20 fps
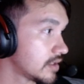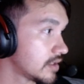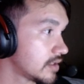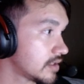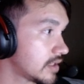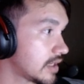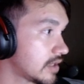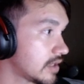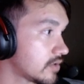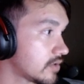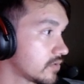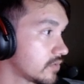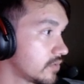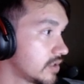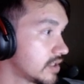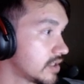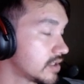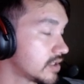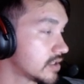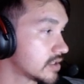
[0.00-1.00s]
Now,
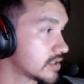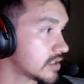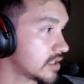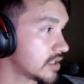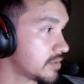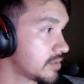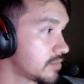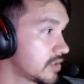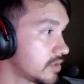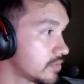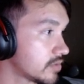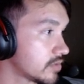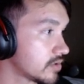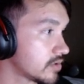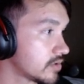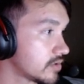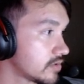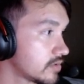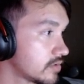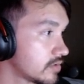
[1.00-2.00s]
we did the same
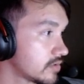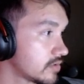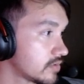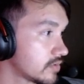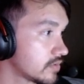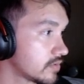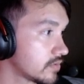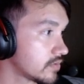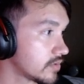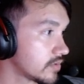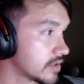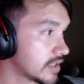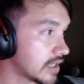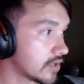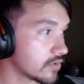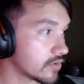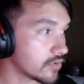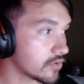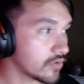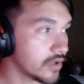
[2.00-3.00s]
number
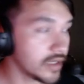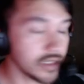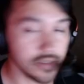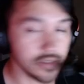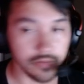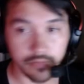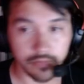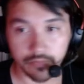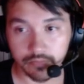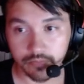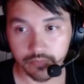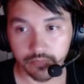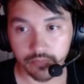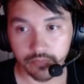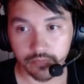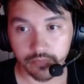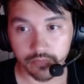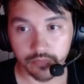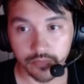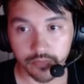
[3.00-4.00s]
without critting.
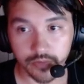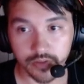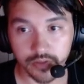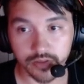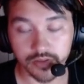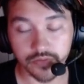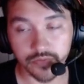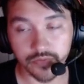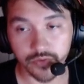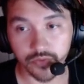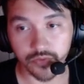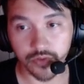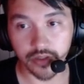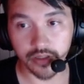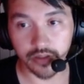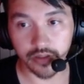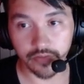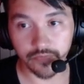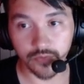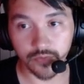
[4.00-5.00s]
Because if you're
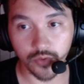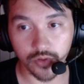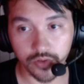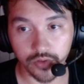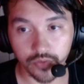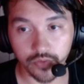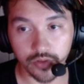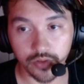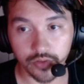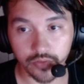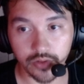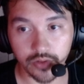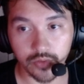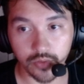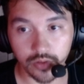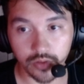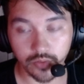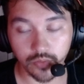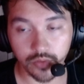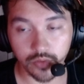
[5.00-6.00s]
running a
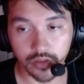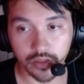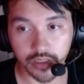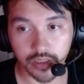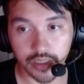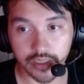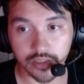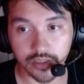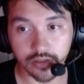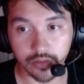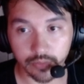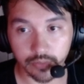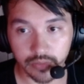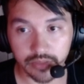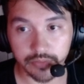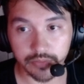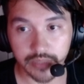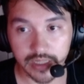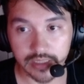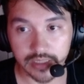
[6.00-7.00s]
4-3-3-1-1 and you're a
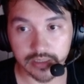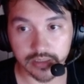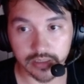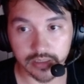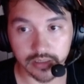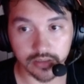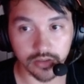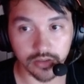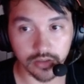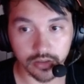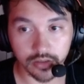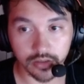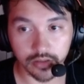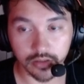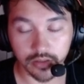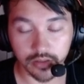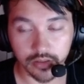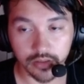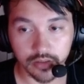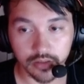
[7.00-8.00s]
min-maxing
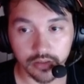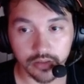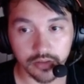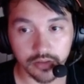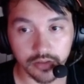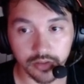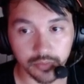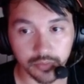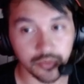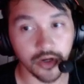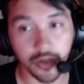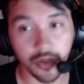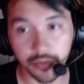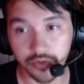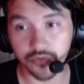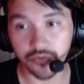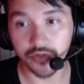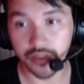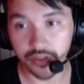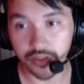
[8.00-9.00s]
nerd, you're
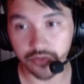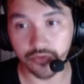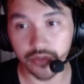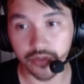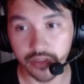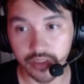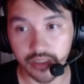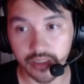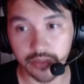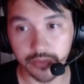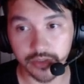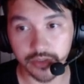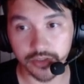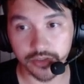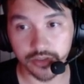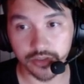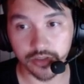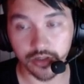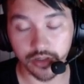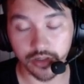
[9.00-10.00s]
probably running crit
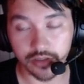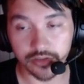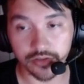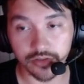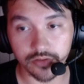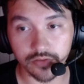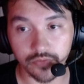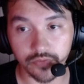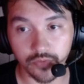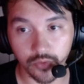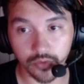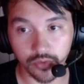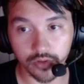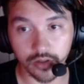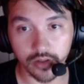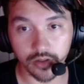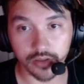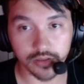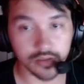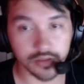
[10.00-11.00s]
damage on your 4
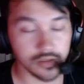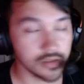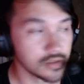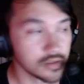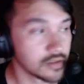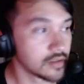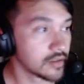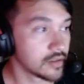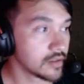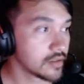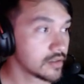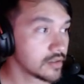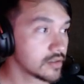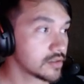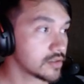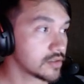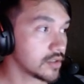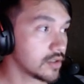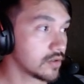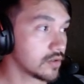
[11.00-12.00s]
cost.
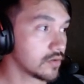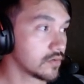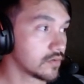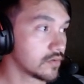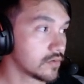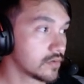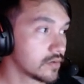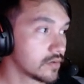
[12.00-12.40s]
So,